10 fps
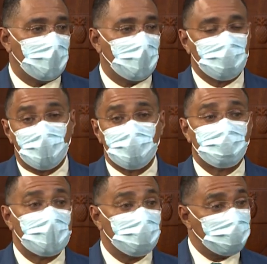in terms
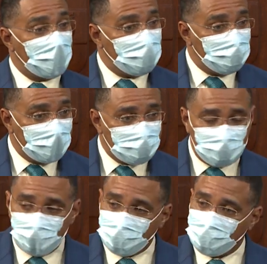of the development
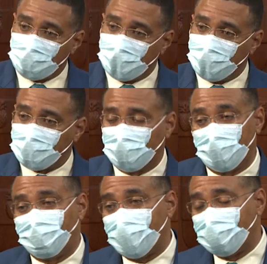of legislation,
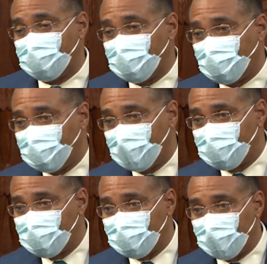the passage of
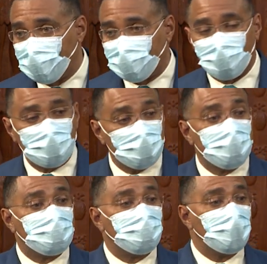legislation, the
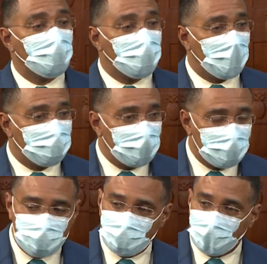review of
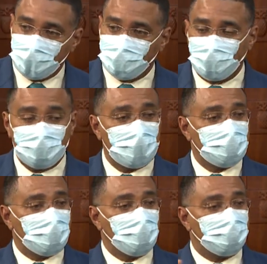legislation, the
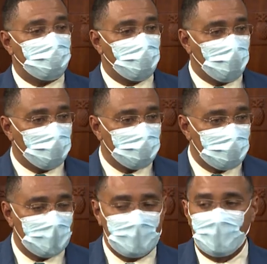necessary
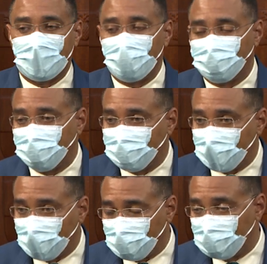reforms that have to be
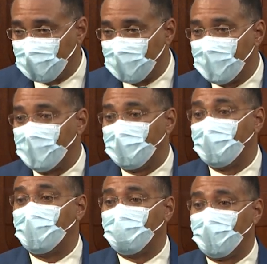done,
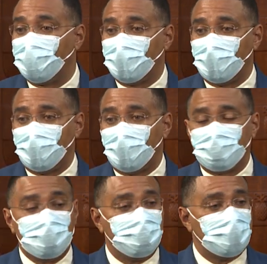the giving
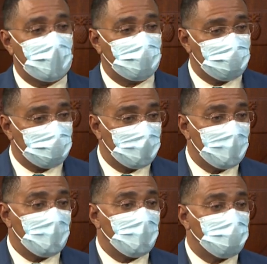of advice,
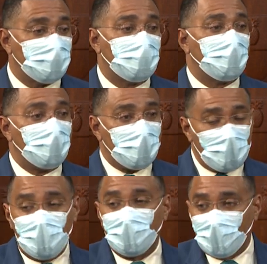so that
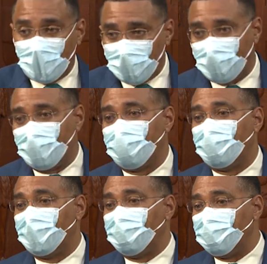all other
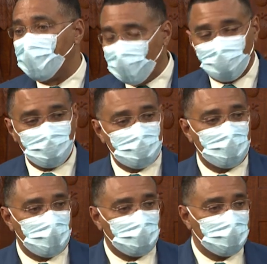ministries
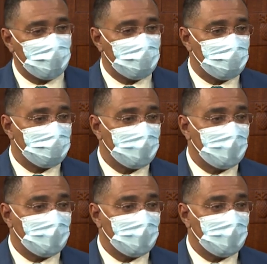of government